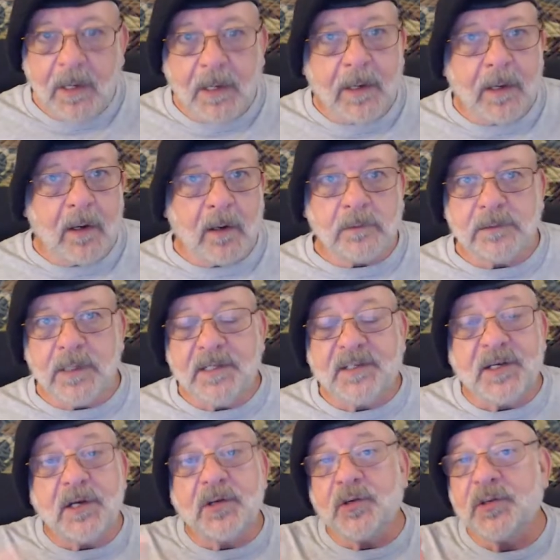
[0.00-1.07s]
It's
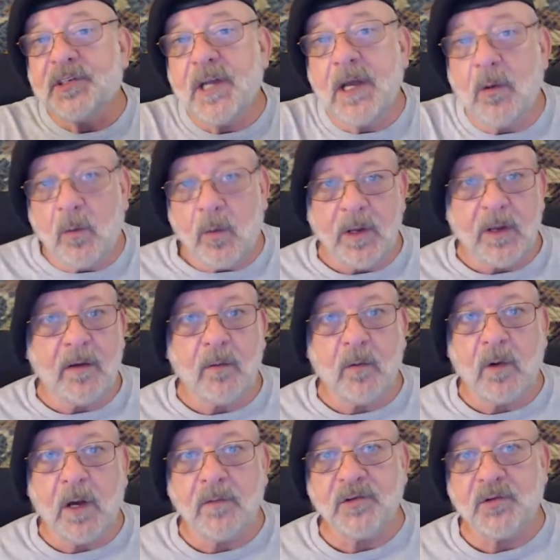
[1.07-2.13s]
interesting.
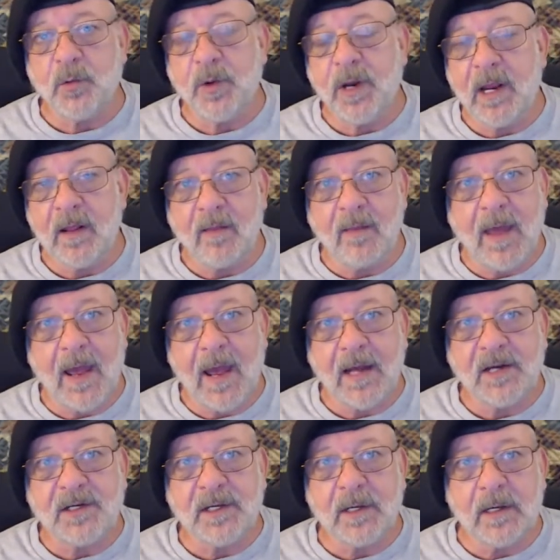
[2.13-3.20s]
I was reading
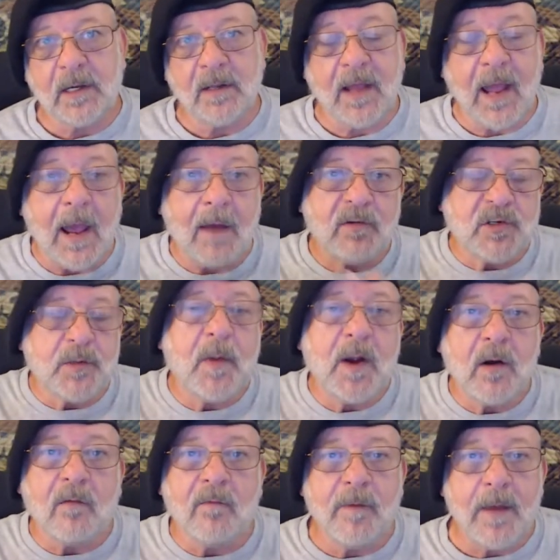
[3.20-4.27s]
that the average
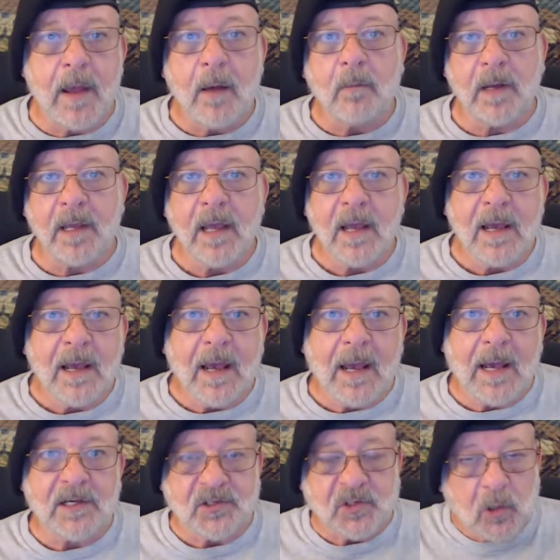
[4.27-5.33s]
American family
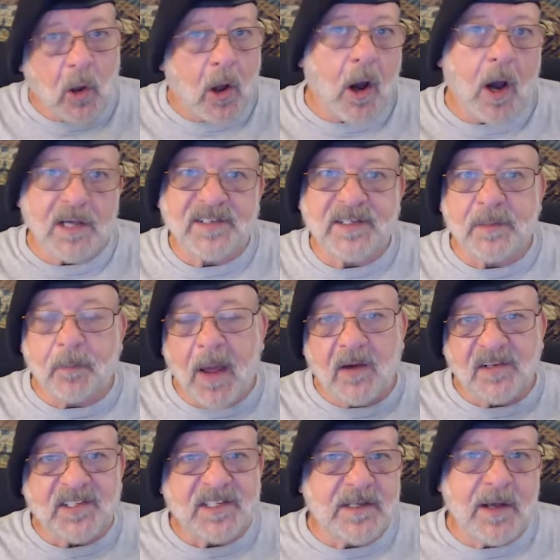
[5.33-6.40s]
has lost
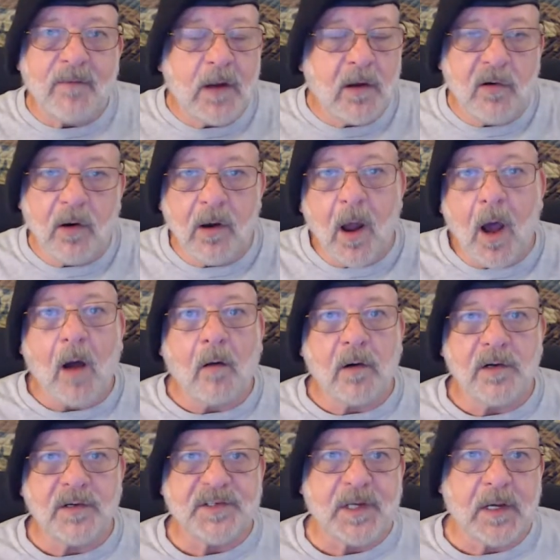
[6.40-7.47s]
about
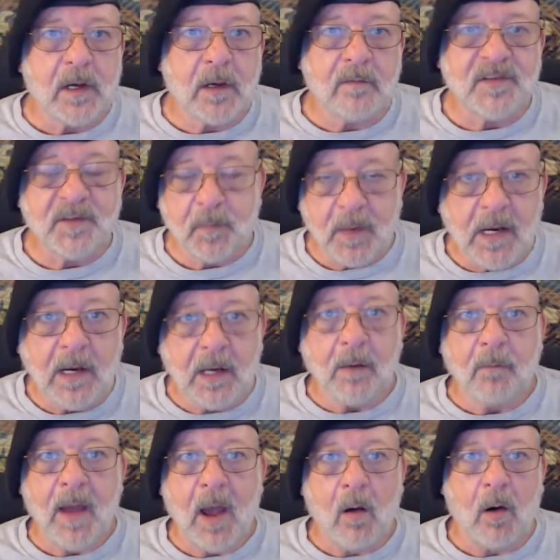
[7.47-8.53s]
$700 of
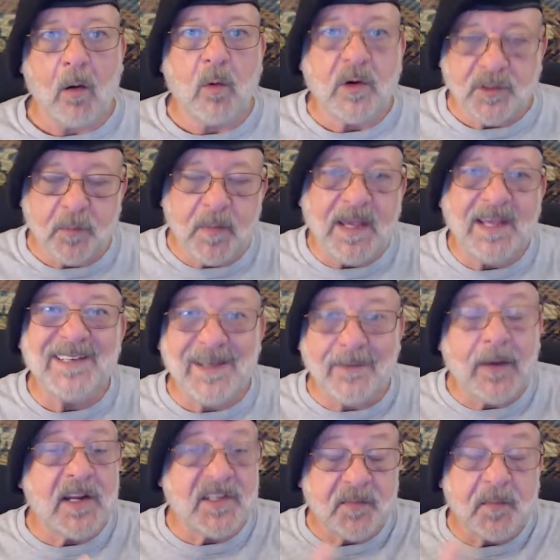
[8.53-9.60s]
spending power, which means
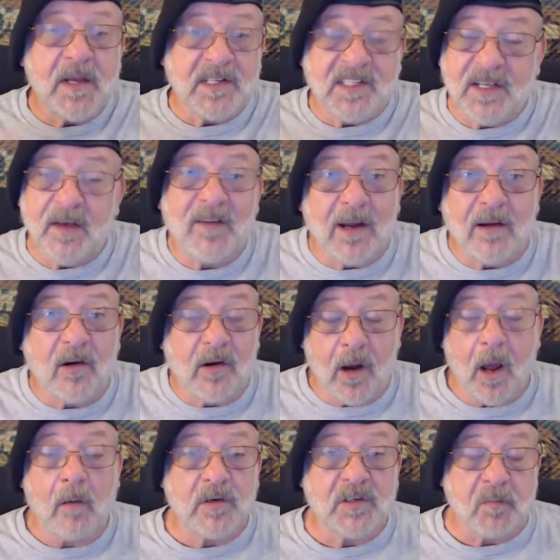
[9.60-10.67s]
they've got to spend
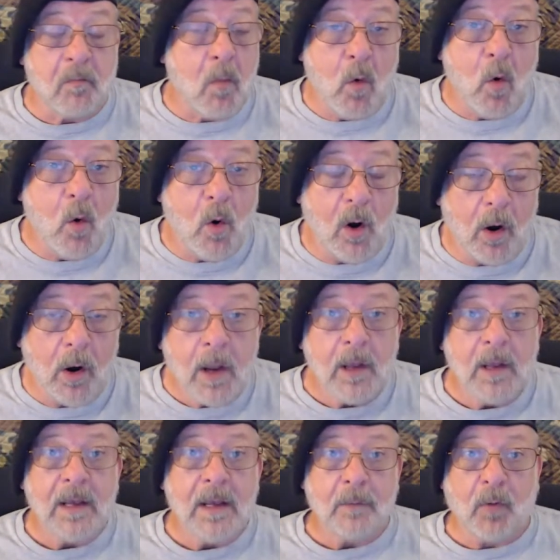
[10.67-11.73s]
$700 more
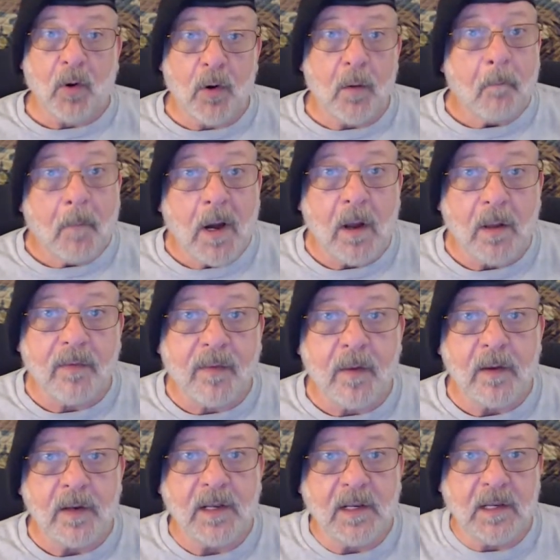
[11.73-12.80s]
per month
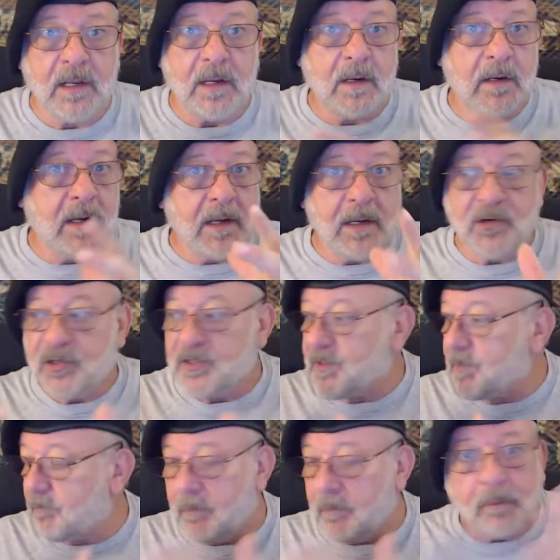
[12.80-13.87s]
in
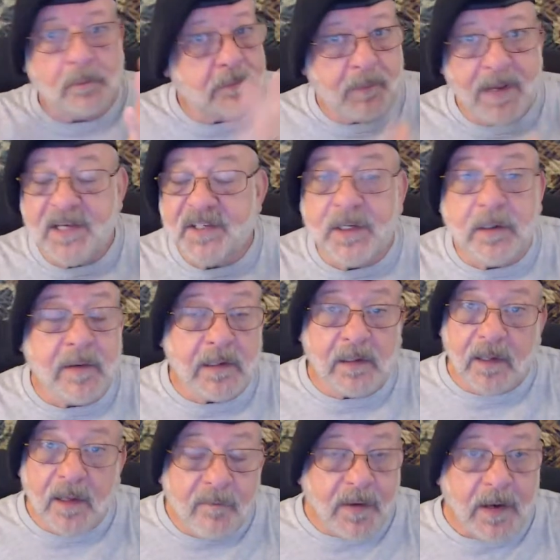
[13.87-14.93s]
just basically
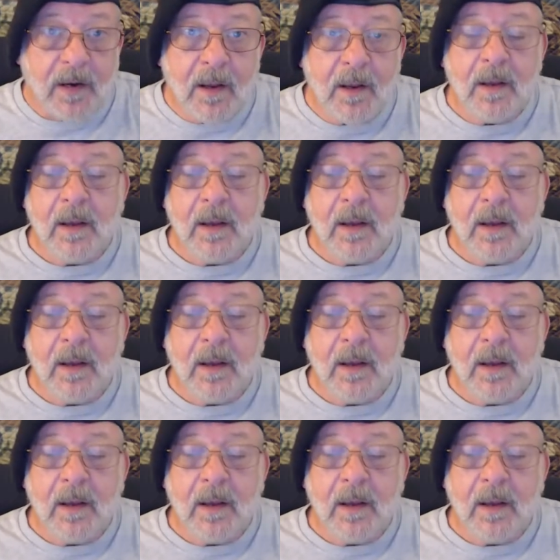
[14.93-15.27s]
living.